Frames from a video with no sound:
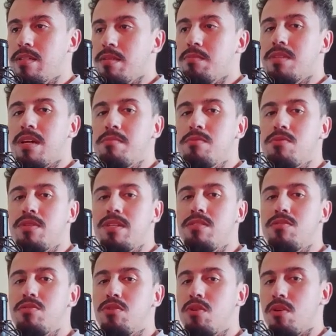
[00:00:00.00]
Sometimes you
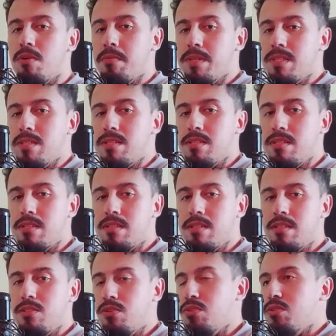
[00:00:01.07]
need to comment
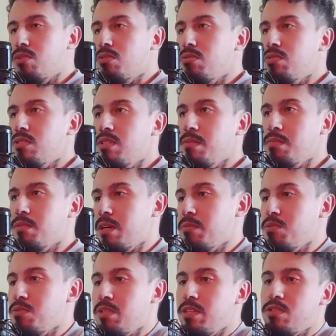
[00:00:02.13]
your code.
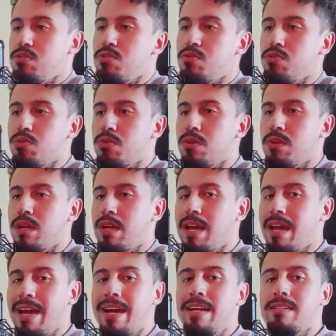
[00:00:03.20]
Sometimes you need to
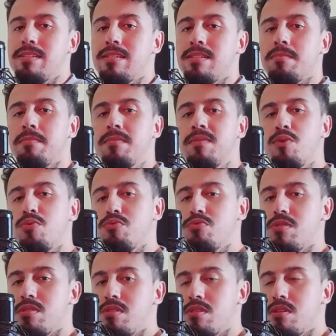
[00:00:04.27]
add some
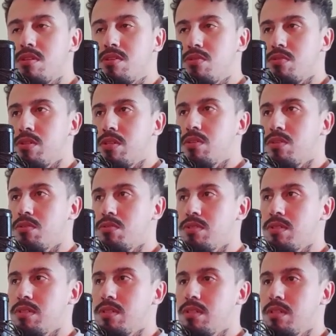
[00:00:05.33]
notes to the
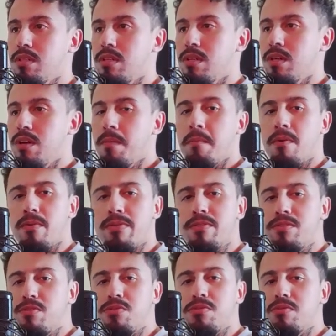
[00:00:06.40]
code,
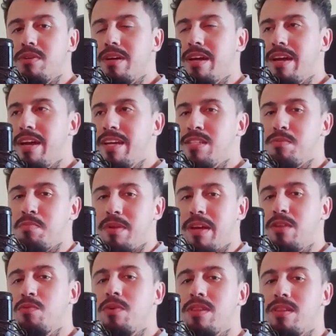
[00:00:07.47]
both to
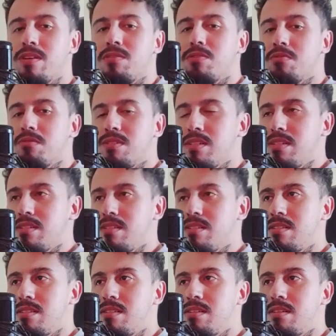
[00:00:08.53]
explain what the code
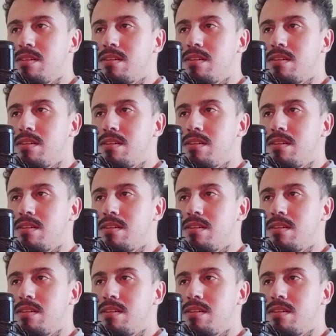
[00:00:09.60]
does,